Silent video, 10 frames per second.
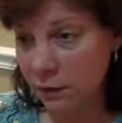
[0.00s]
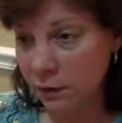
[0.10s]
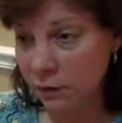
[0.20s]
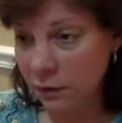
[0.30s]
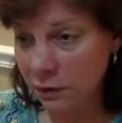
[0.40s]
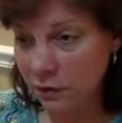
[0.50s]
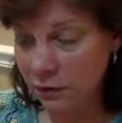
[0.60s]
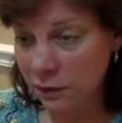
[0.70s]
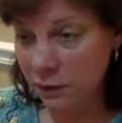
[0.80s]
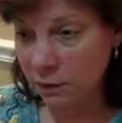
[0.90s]
And I think it's a
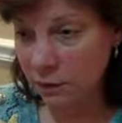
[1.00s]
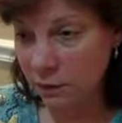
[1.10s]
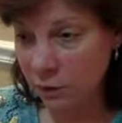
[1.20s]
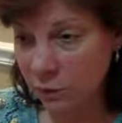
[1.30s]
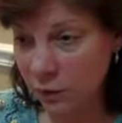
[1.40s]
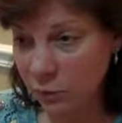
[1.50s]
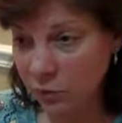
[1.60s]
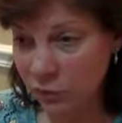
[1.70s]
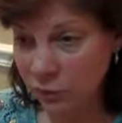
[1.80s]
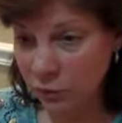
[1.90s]
diet that I'll be able
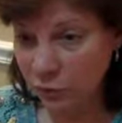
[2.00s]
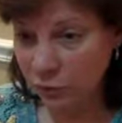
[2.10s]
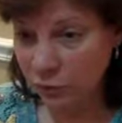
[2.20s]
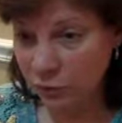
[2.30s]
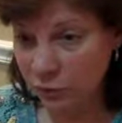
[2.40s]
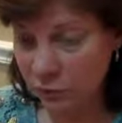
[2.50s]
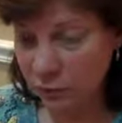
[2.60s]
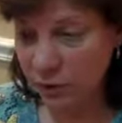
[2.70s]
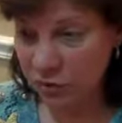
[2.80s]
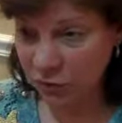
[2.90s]
to
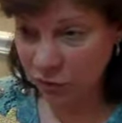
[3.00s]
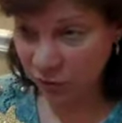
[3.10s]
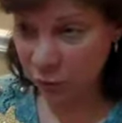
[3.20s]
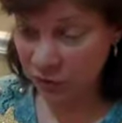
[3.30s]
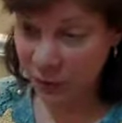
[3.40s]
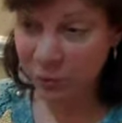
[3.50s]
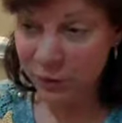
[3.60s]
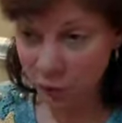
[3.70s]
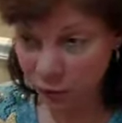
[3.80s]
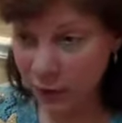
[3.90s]
manage and stick with and be
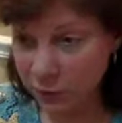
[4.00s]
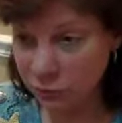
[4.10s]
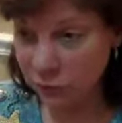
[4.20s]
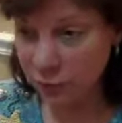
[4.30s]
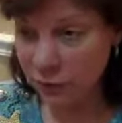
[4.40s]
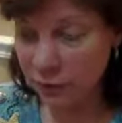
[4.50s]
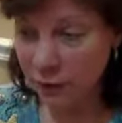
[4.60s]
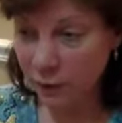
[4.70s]
creative with.